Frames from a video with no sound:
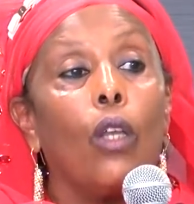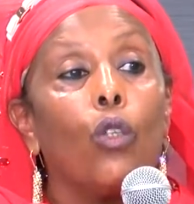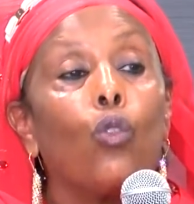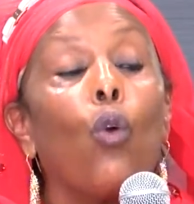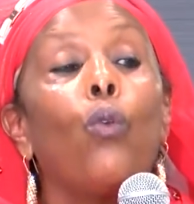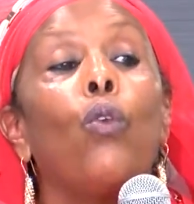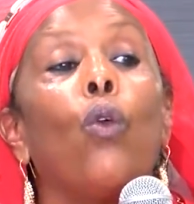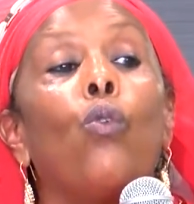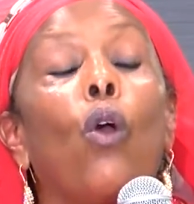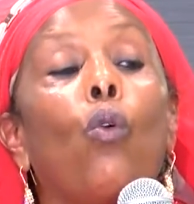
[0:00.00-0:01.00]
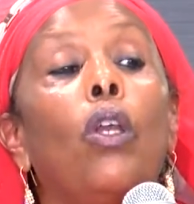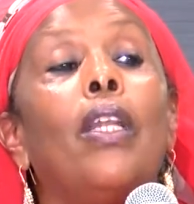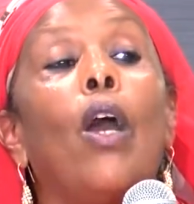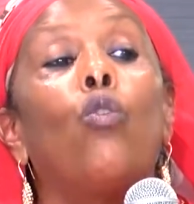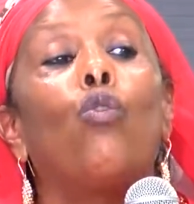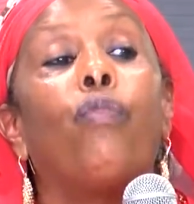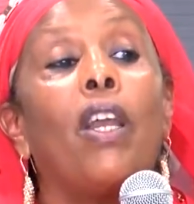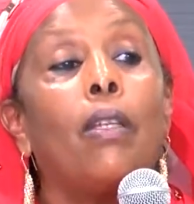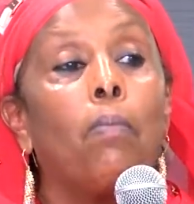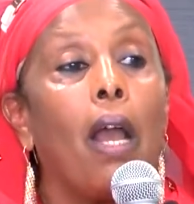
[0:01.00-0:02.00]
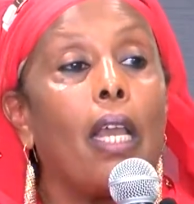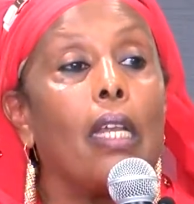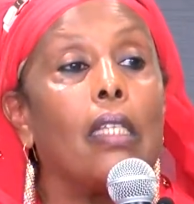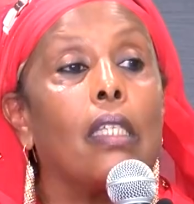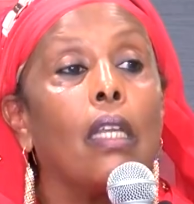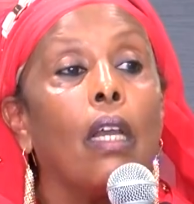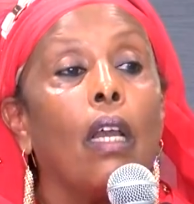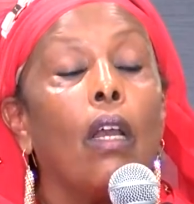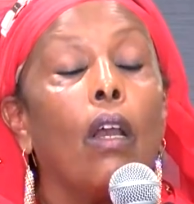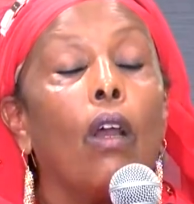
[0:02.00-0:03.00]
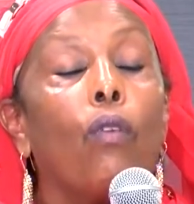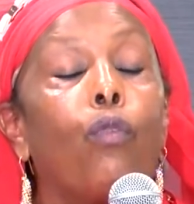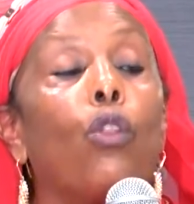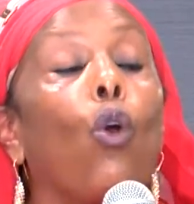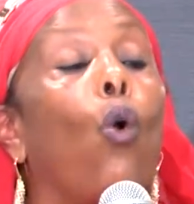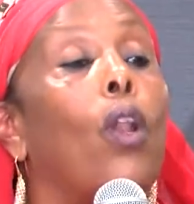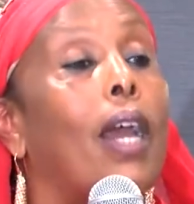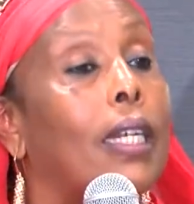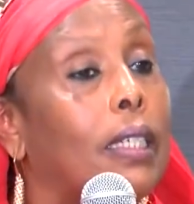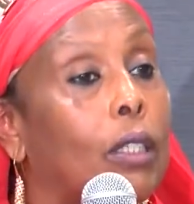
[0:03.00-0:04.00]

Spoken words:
So you're going now to fight markets for the whole country.